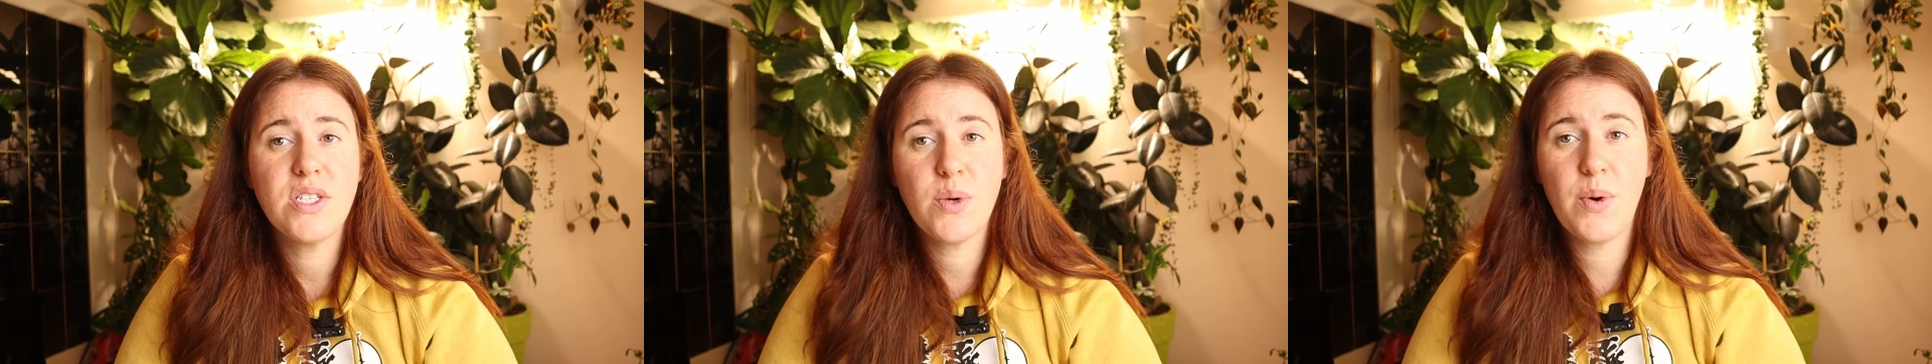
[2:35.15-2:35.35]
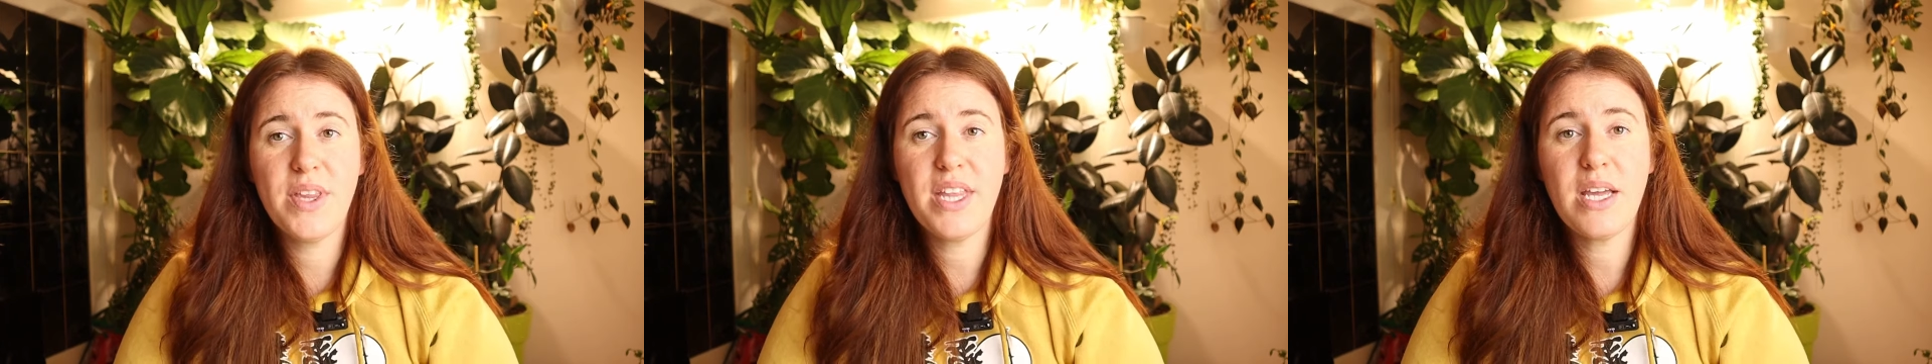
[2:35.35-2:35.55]

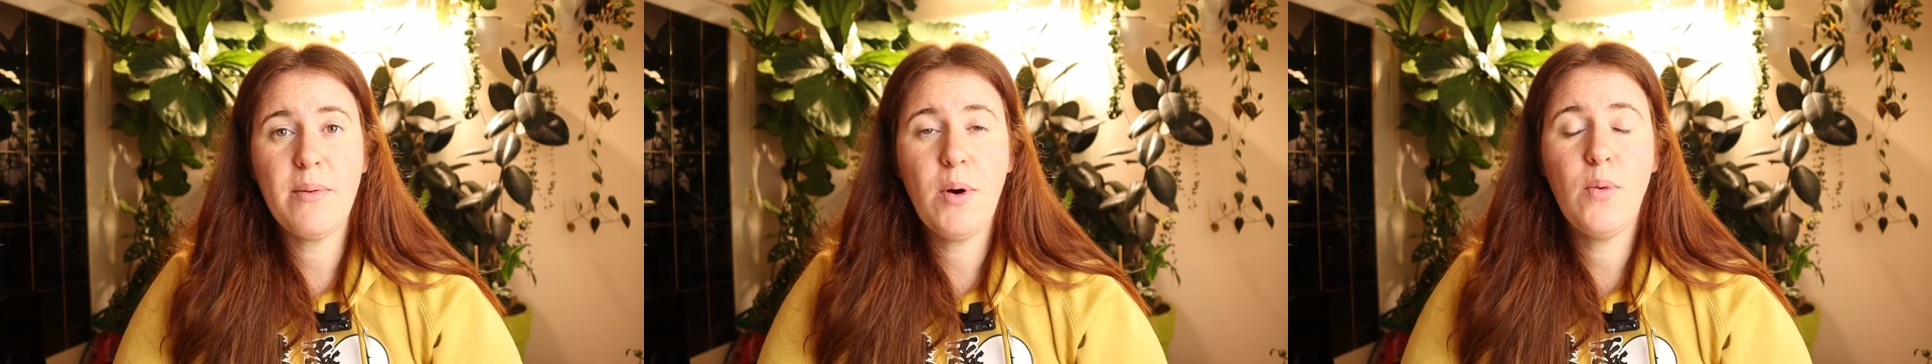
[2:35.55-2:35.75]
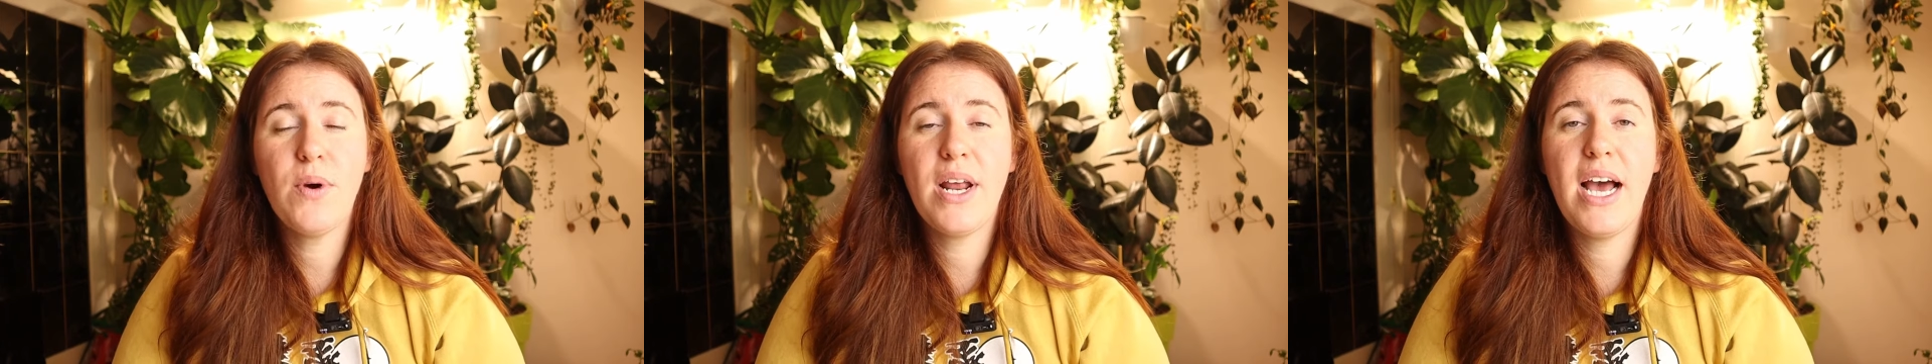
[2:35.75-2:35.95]
So one thing
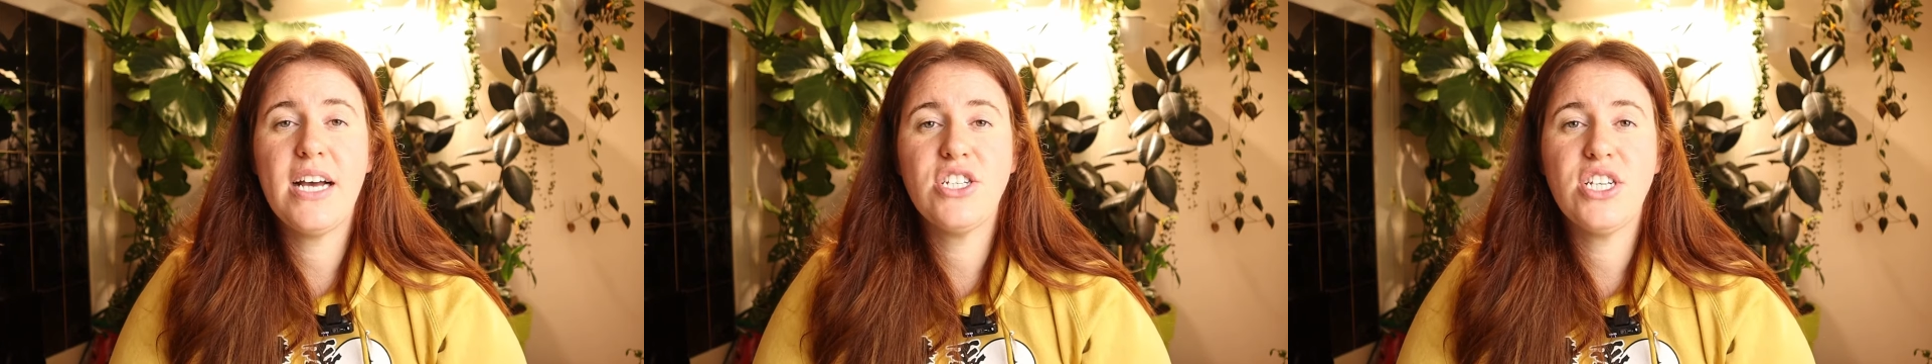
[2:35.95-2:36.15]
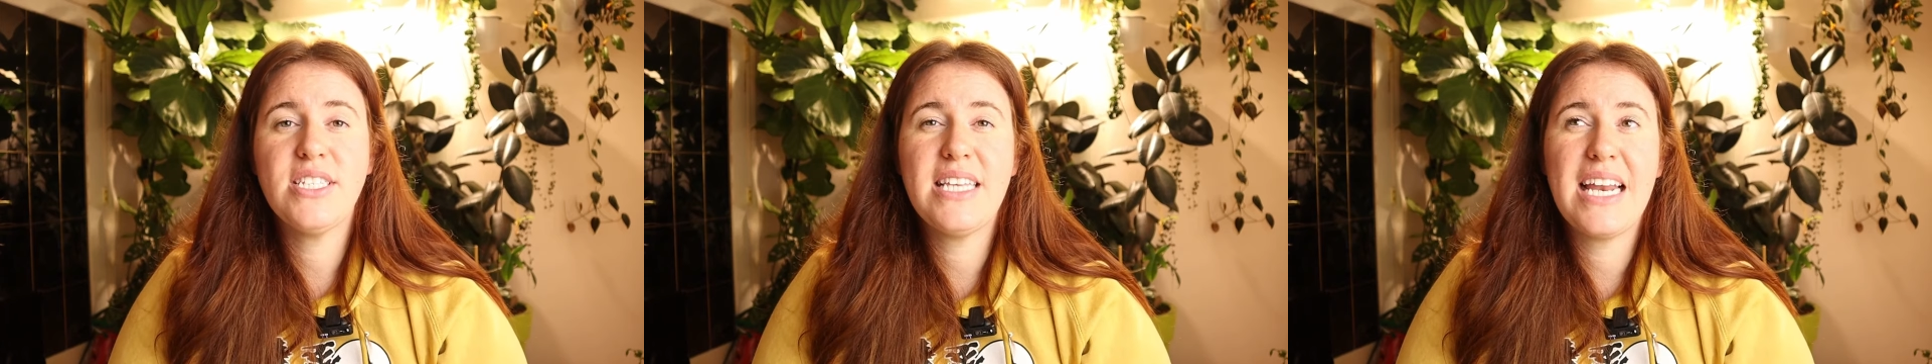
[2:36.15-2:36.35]
about wood
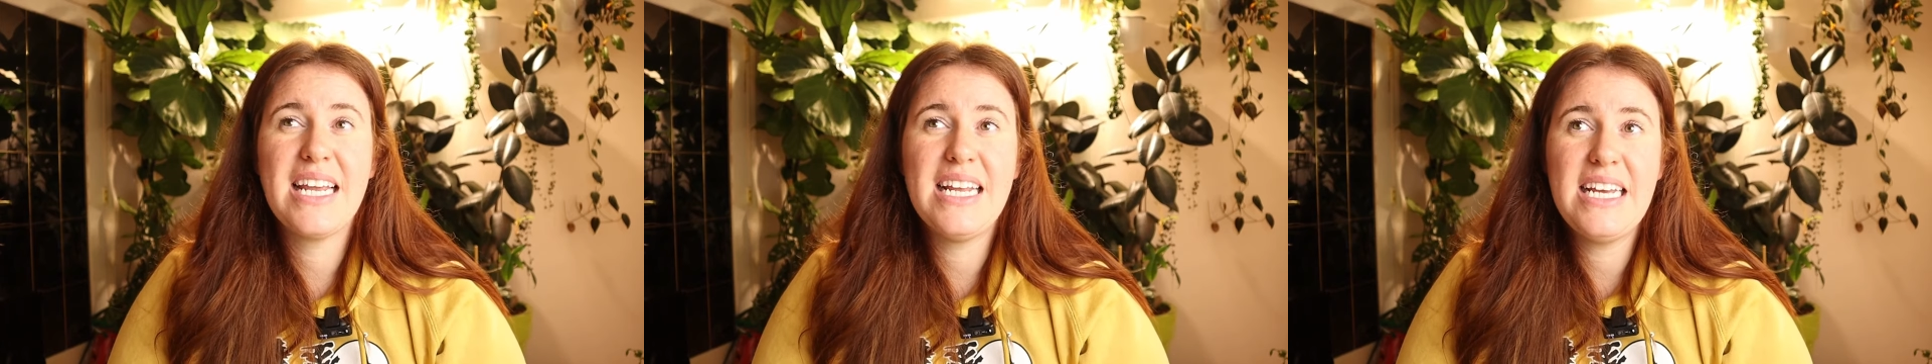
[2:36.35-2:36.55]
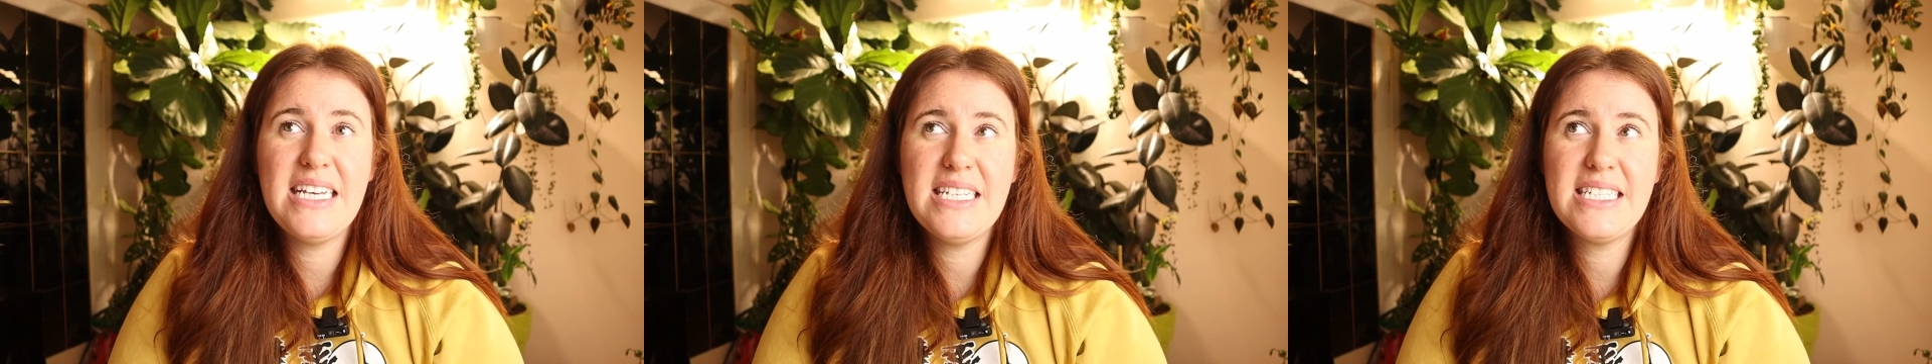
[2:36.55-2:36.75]
ash is that
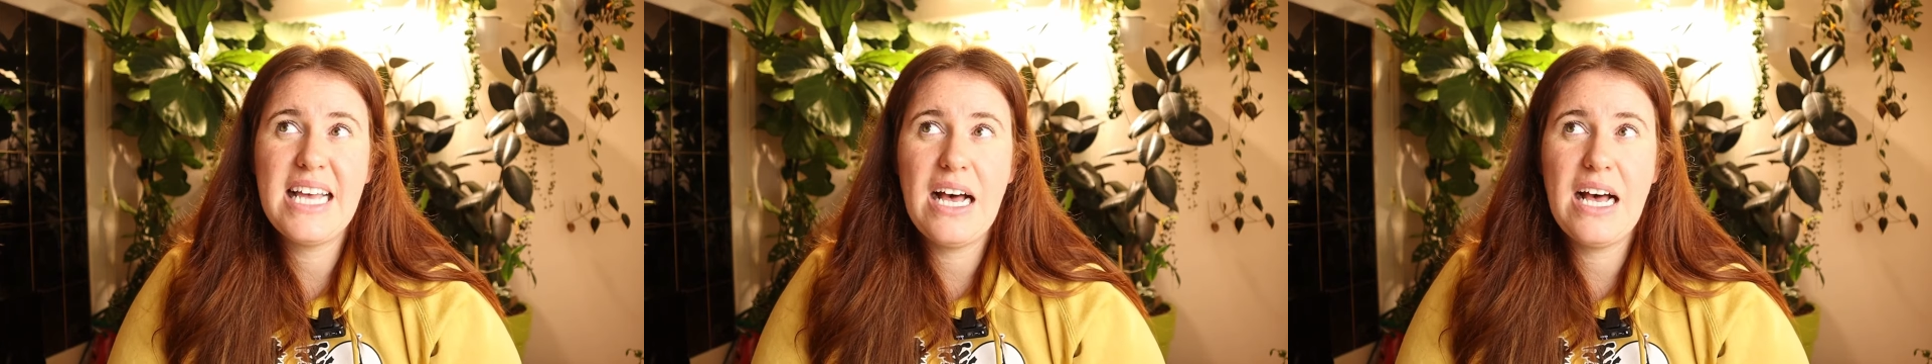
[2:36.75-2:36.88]
it is